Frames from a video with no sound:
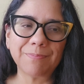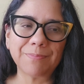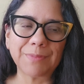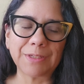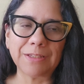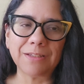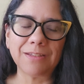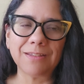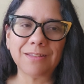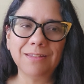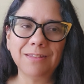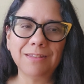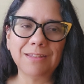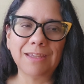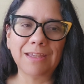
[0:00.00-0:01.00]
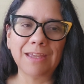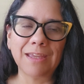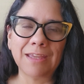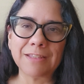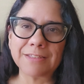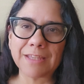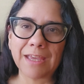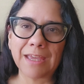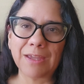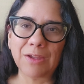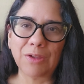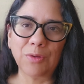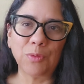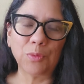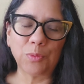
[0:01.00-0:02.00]
But as
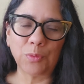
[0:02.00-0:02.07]
I